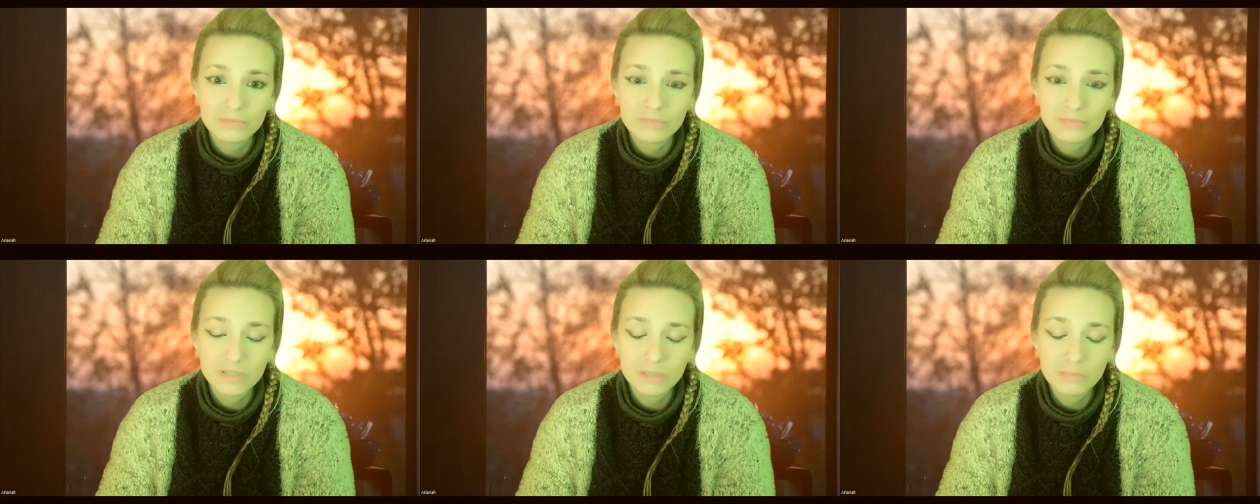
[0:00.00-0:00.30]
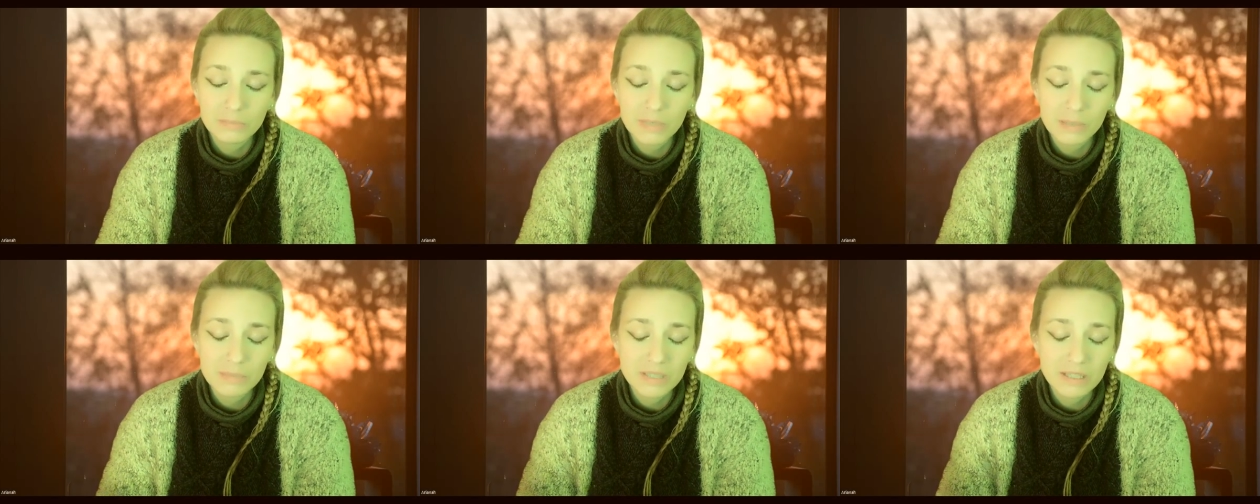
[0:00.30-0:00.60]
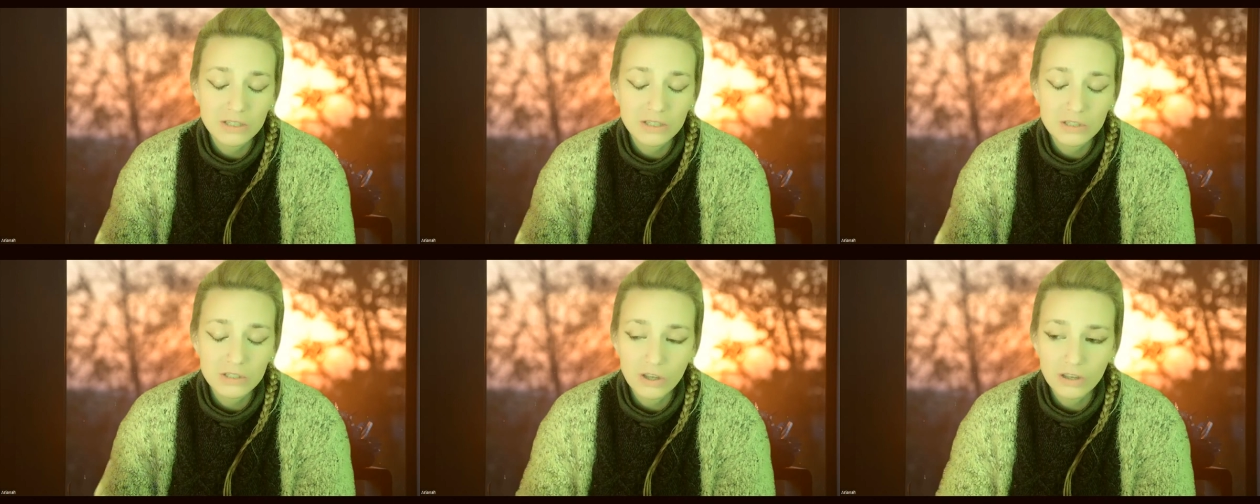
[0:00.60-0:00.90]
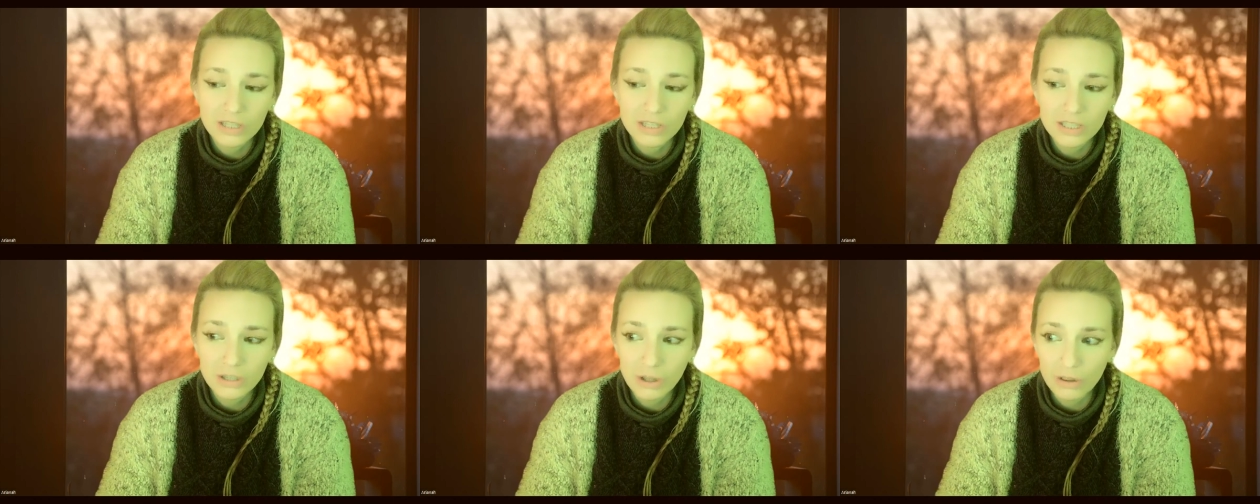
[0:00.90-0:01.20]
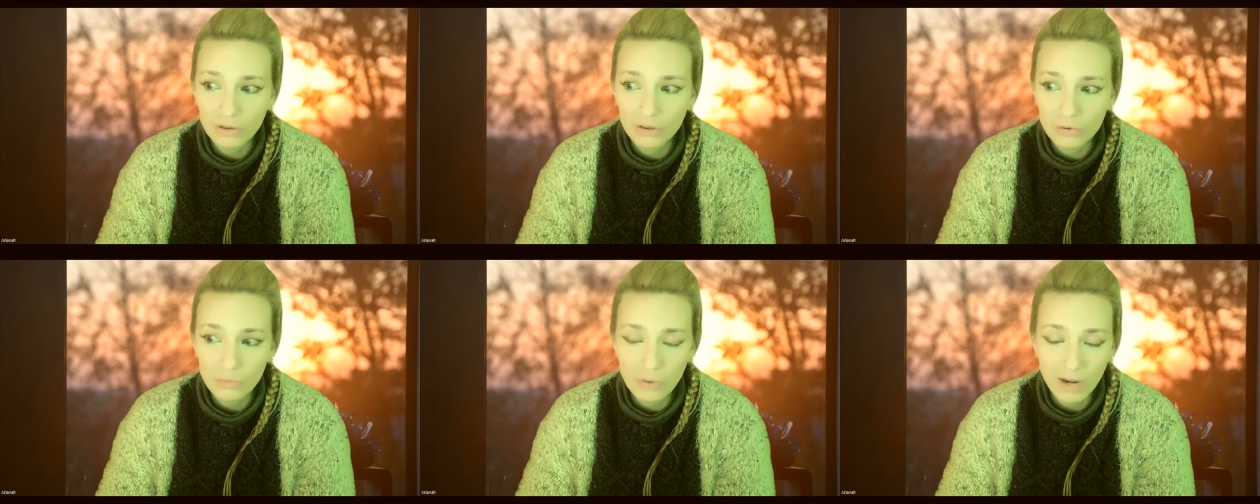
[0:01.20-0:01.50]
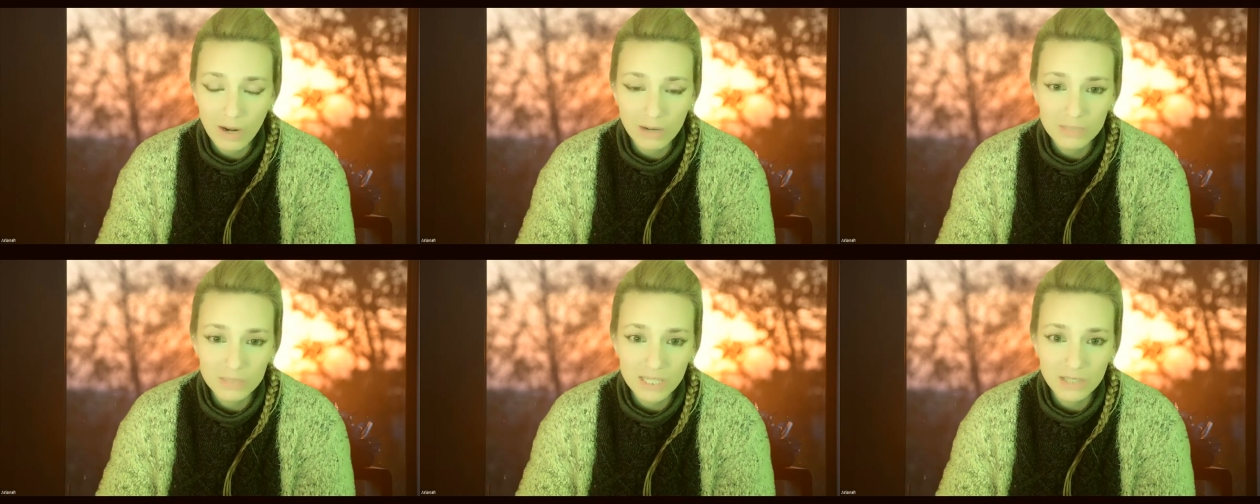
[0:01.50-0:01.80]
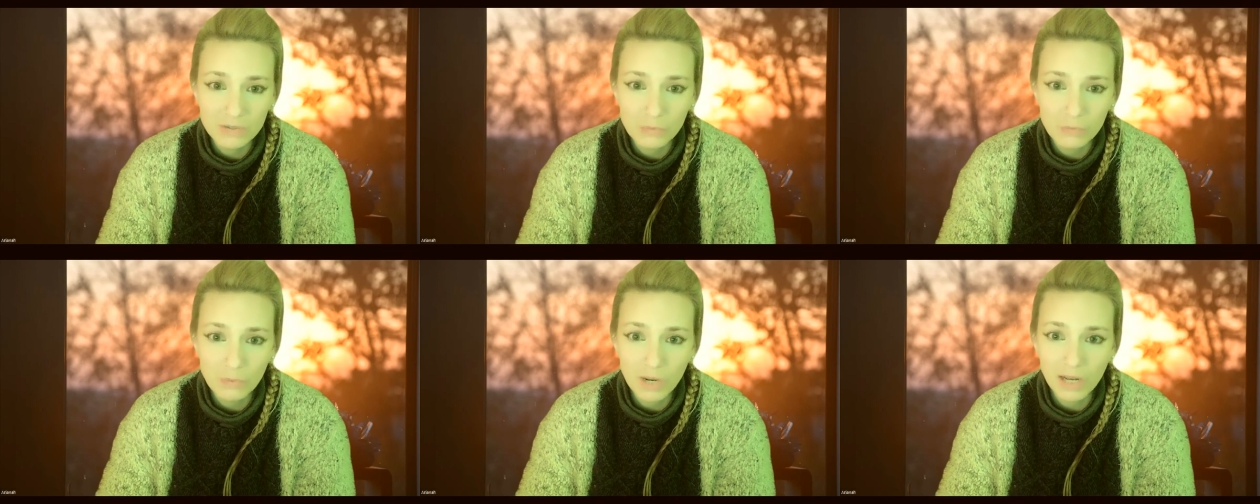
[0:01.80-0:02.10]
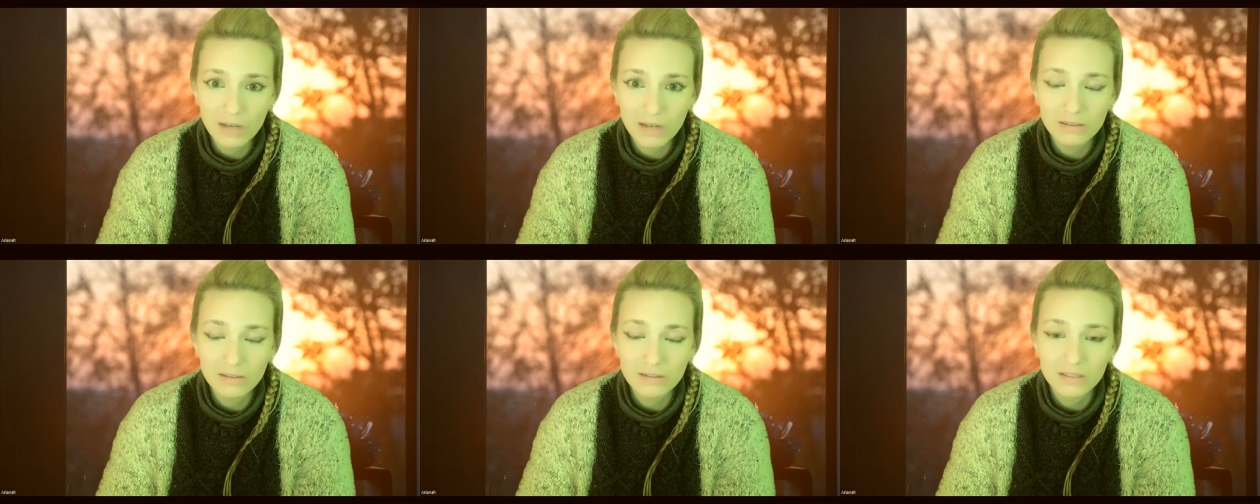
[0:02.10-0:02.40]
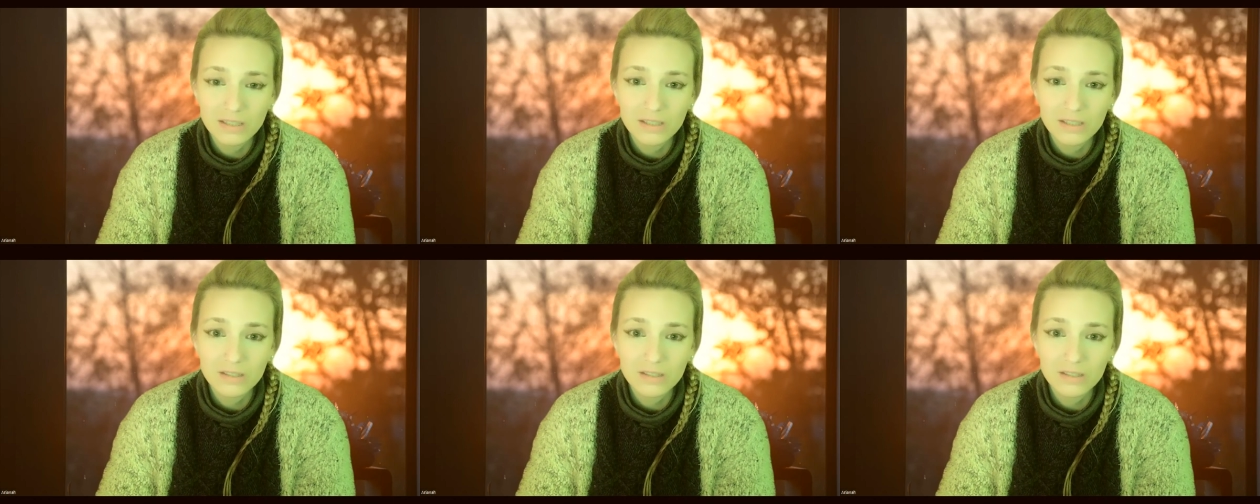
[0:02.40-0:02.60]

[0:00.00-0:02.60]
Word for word: Sometimes they're stuck in other realms as well.